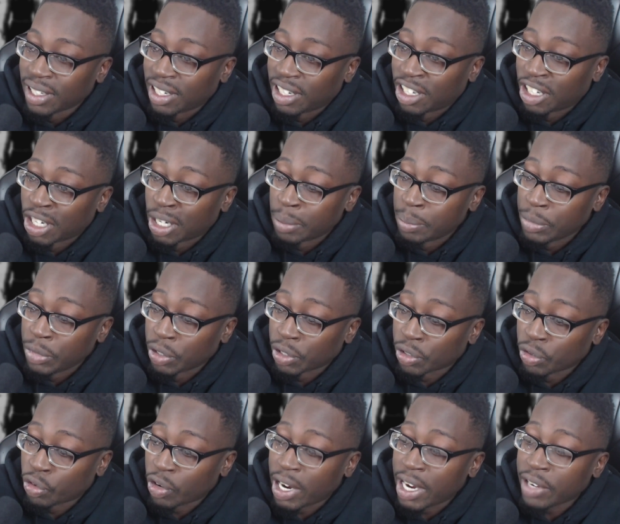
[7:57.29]
Your
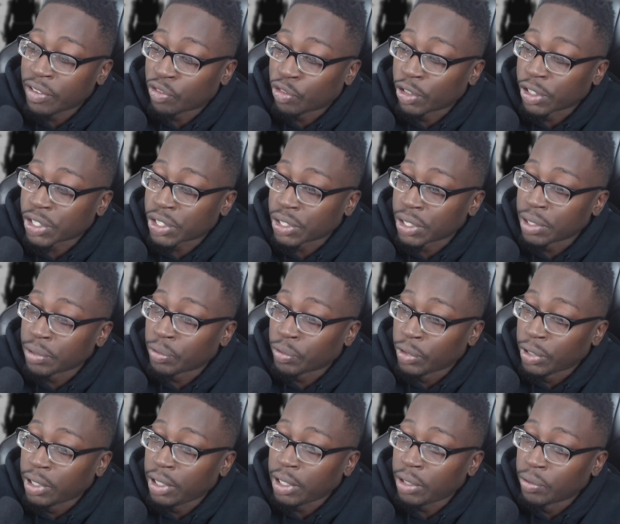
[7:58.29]
grind friction
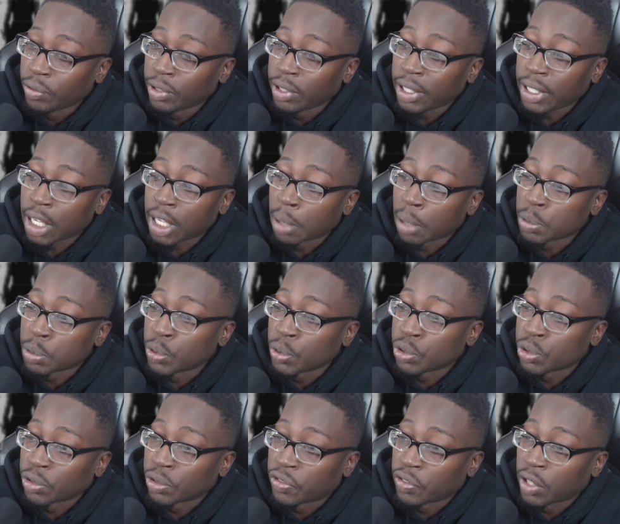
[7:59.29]
really helps
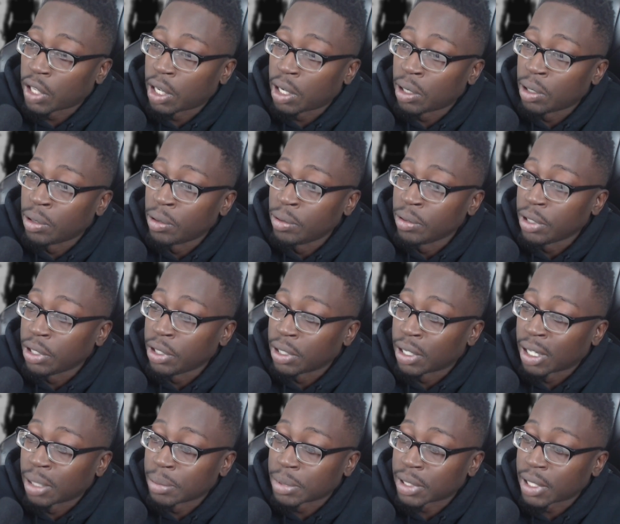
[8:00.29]
with your flow. You
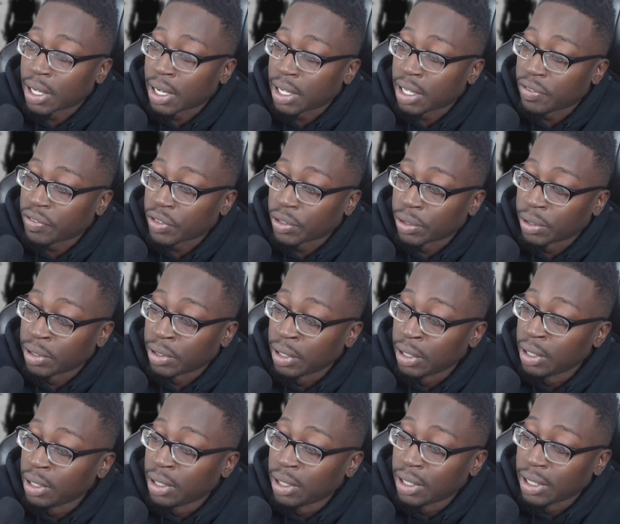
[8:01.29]
know what I'm saying? If you're
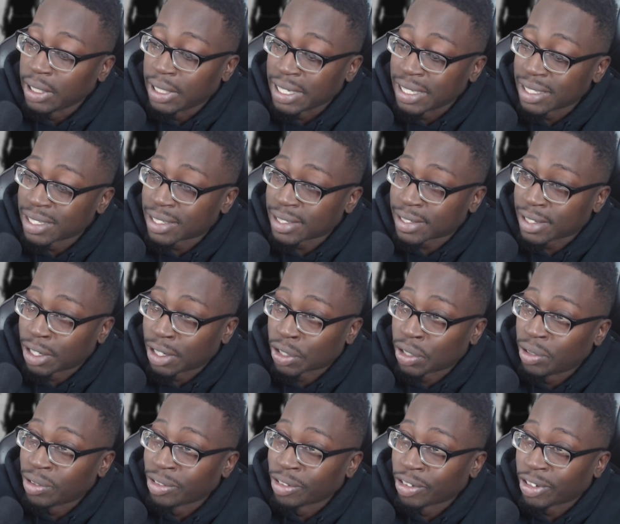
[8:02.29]
getting stuck
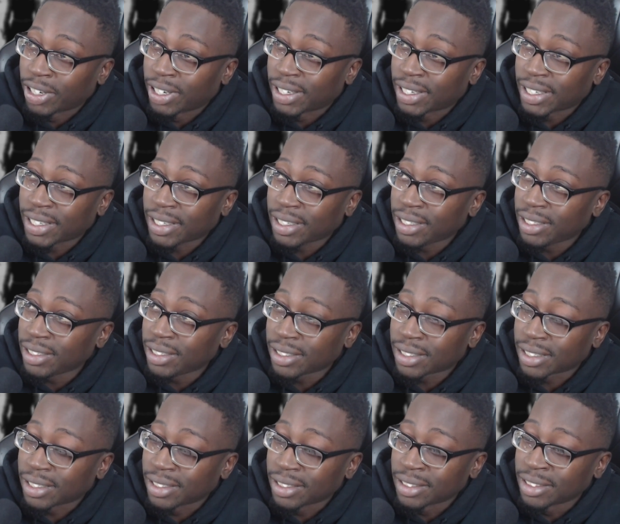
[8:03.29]
on
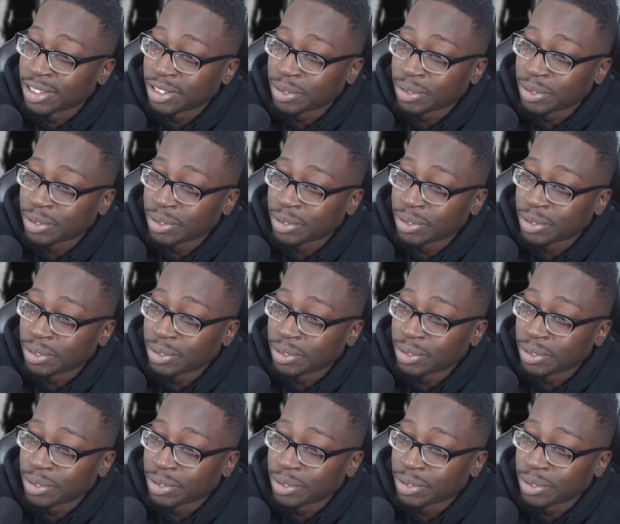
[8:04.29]
grinds and